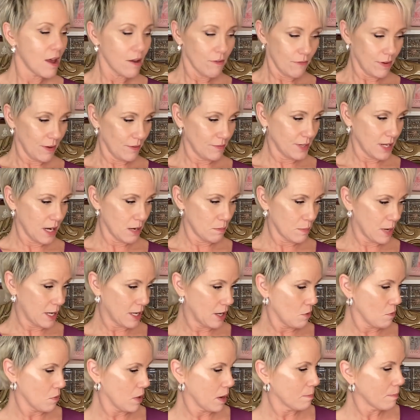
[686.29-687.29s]

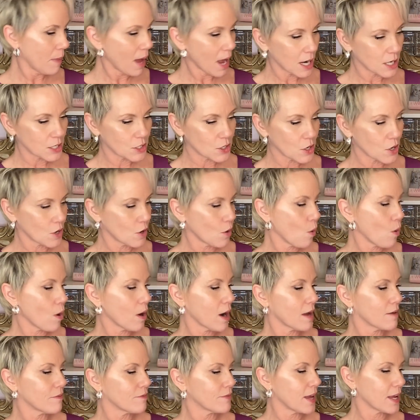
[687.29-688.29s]
15-minute reminder, or
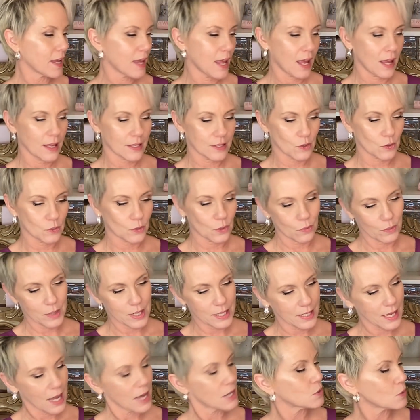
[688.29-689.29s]
if they canceled or
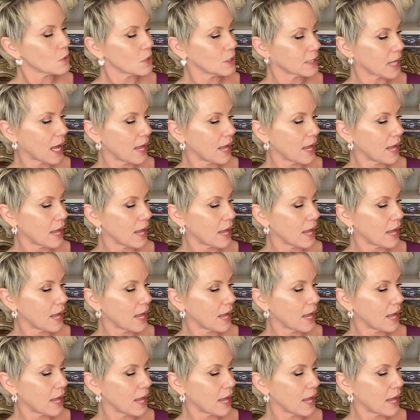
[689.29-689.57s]
rescheduled.